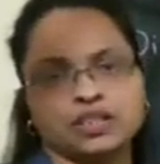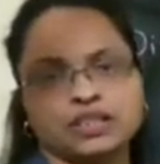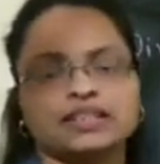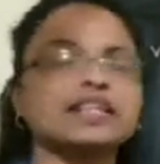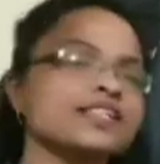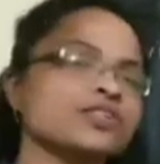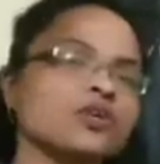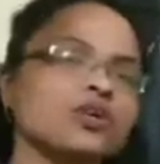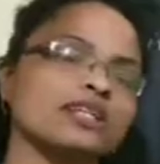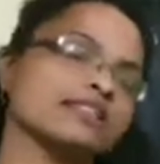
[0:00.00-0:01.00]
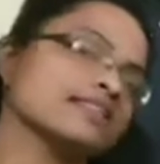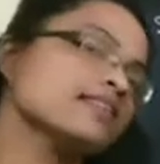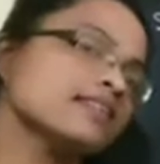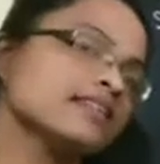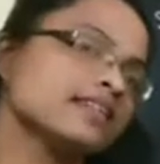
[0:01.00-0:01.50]
That is called as a
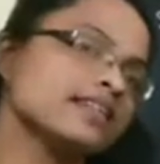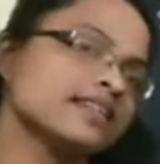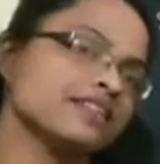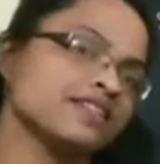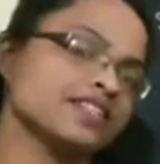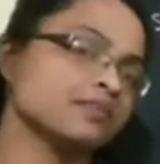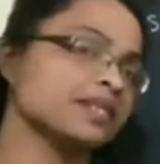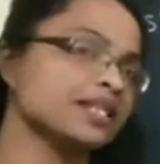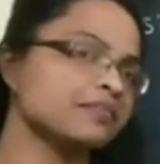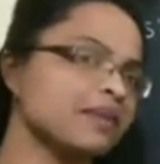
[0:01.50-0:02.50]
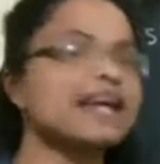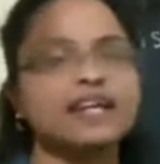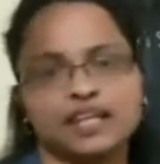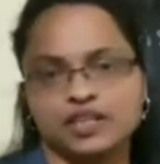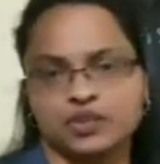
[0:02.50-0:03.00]
divisibility by
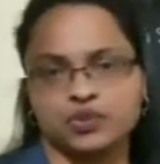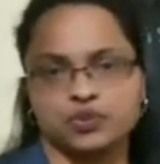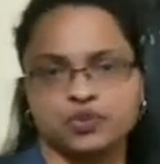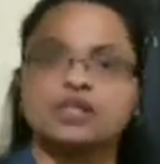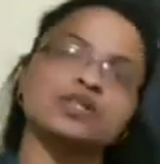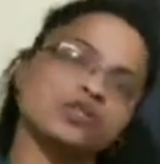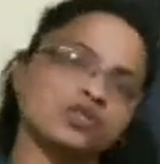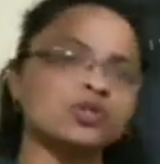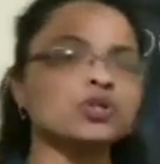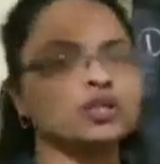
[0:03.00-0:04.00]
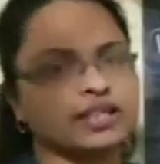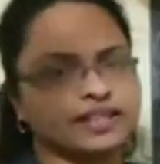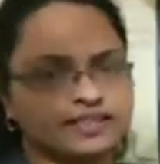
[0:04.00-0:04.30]
2. So let us.